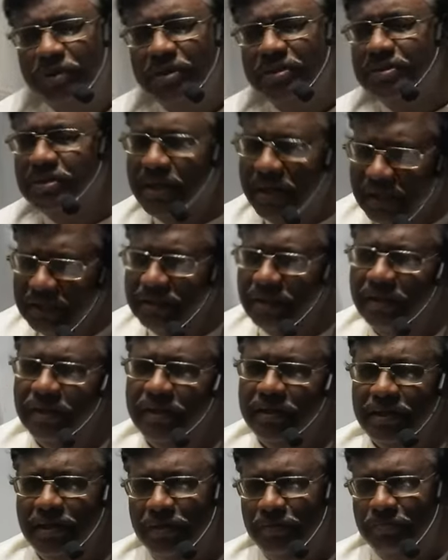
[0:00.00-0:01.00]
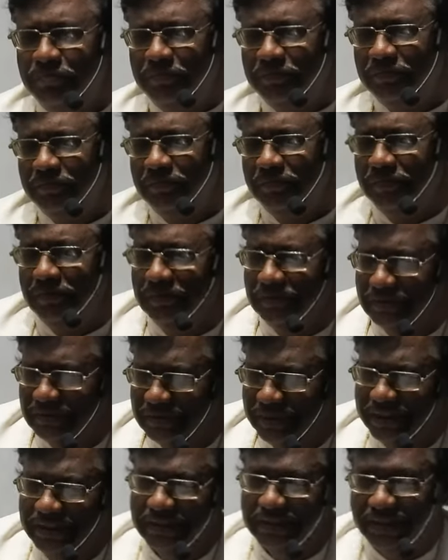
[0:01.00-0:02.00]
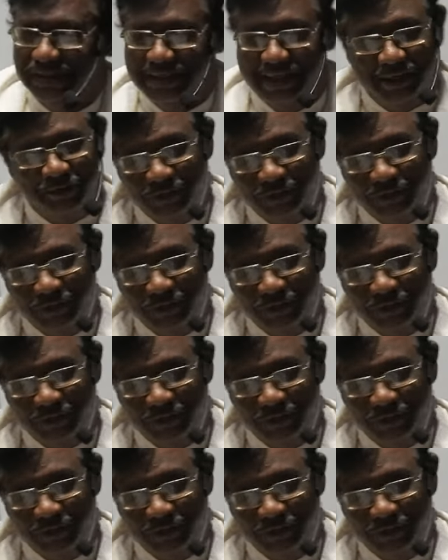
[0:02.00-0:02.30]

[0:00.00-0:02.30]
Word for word: there's another little thing that I